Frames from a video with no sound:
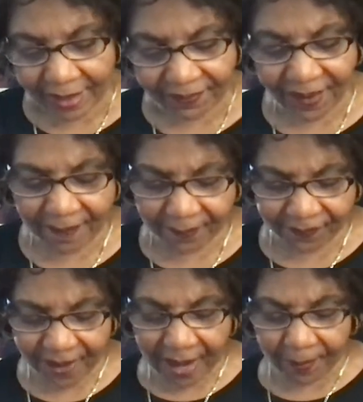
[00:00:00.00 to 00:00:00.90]

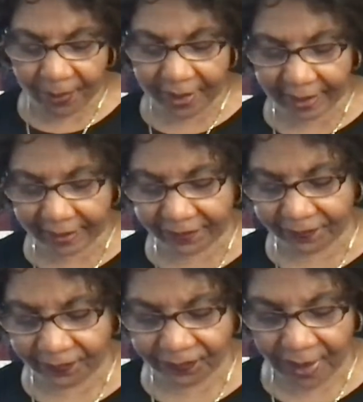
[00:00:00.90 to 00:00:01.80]
fabric
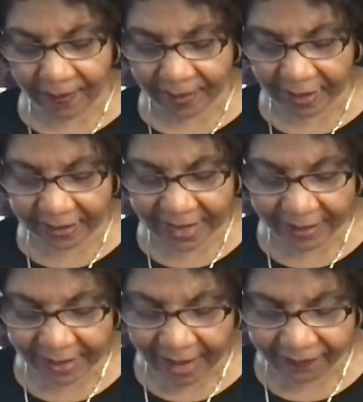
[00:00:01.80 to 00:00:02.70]
from the
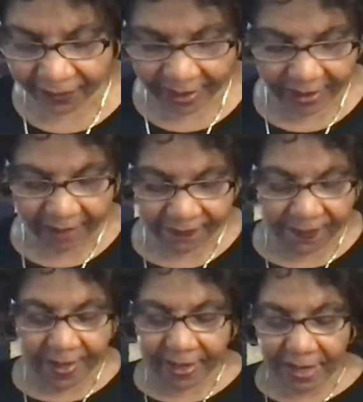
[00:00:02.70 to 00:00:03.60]
South African
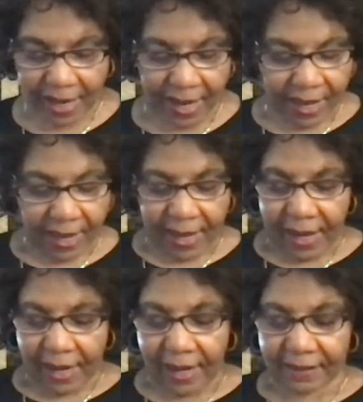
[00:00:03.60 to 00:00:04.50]
government
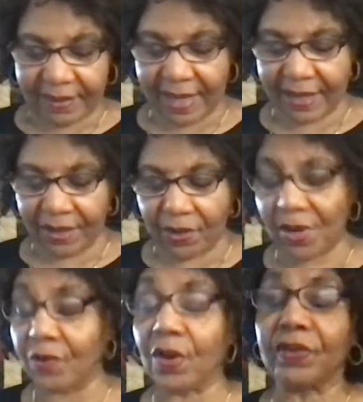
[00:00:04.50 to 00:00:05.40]
that, or
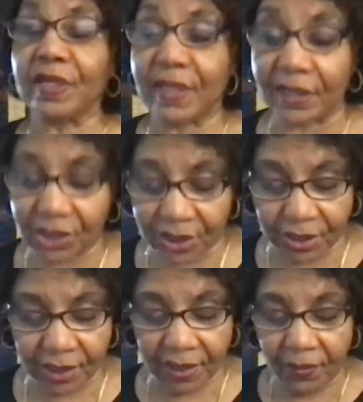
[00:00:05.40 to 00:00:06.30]
no, the
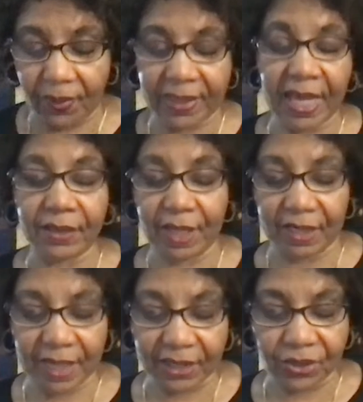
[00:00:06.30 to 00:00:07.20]
Dutch, when
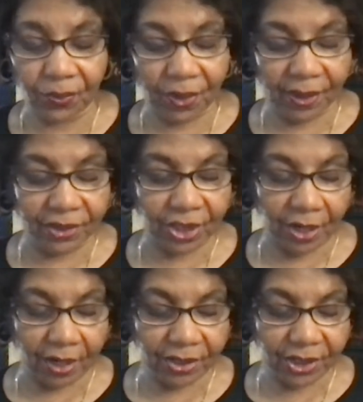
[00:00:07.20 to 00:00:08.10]
the Dutch were in
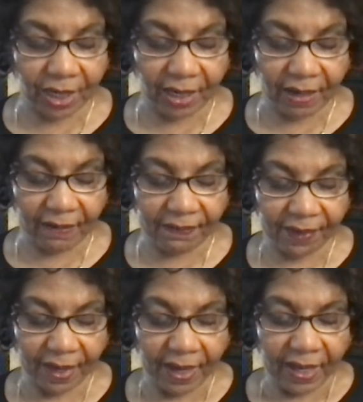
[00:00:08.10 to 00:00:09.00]
charge of
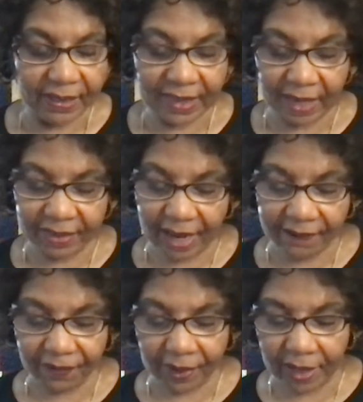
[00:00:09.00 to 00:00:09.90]
South
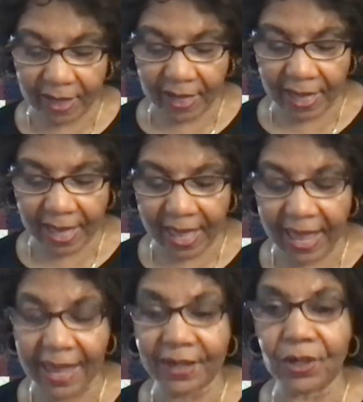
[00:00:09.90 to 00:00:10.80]
Africa,
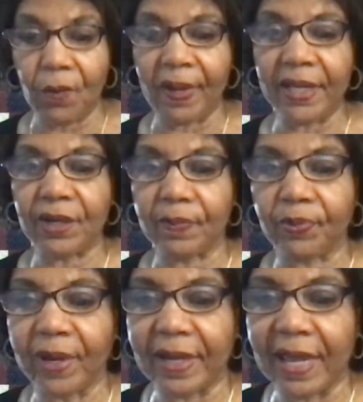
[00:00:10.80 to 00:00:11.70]
and nobody could
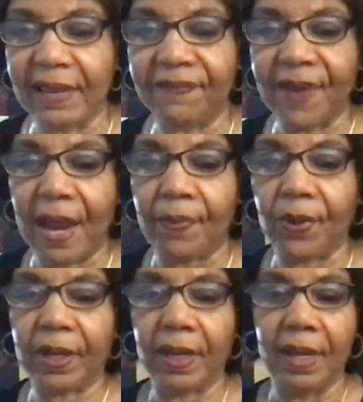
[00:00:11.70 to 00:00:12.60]
print any
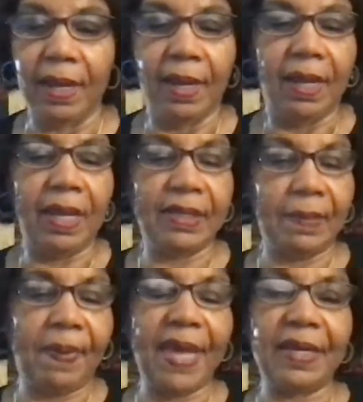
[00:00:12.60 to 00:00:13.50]
fabric
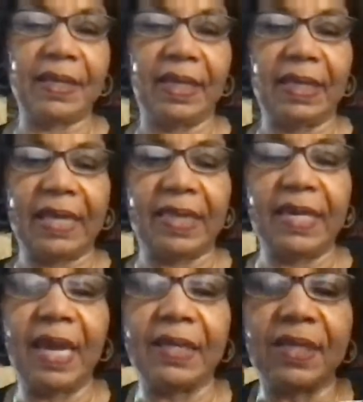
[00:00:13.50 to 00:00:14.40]
independently like
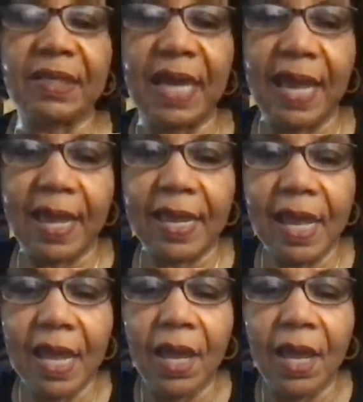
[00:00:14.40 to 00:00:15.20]
they can today.